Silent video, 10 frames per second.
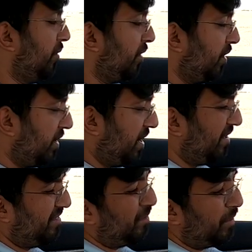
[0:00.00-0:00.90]
Overall,
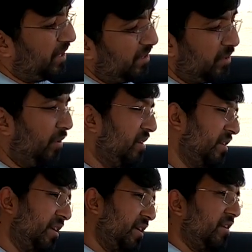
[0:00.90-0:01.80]
yes, the material
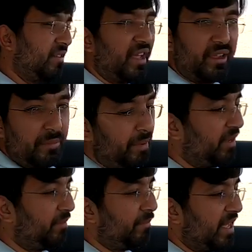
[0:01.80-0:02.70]
quality is like a
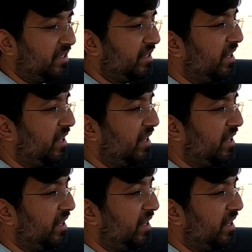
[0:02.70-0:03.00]
mixed match